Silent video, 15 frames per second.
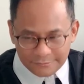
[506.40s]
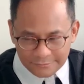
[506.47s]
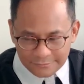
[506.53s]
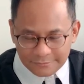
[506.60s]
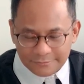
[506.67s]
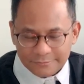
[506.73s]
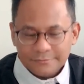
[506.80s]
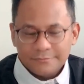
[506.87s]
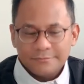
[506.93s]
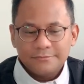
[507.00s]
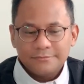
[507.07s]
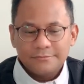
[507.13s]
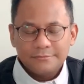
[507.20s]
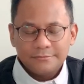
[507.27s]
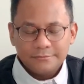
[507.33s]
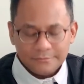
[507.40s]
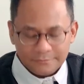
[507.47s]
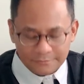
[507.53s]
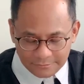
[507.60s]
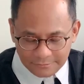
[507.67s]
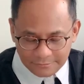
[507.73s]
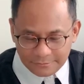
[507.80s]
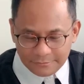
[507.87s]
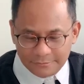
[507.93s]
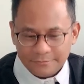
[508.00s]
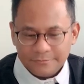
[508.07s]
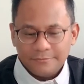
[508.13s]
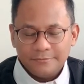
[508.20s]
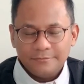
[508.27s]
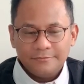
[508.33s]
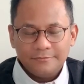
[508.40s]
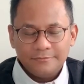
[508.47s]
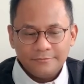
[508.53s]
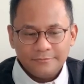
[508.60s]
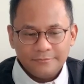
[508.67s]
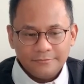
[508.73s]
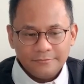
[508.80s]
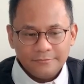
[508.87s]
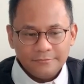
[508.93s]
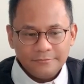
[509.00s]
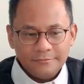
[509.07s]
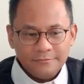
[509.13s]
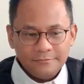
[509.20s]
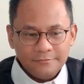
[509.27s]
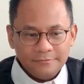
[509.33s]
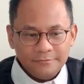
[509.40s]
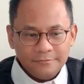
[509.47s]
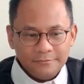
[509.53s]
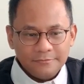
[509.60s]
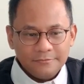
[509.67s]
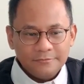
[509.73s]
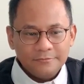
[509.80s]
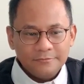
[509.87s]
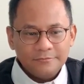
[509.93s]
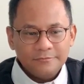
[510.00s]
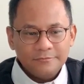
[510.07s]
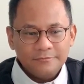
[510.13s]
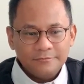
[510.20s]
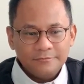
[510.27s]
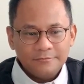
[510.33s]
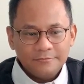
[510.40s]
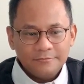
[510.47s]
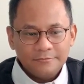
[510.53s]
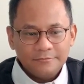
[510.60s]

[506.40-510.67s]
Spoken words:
[no speech]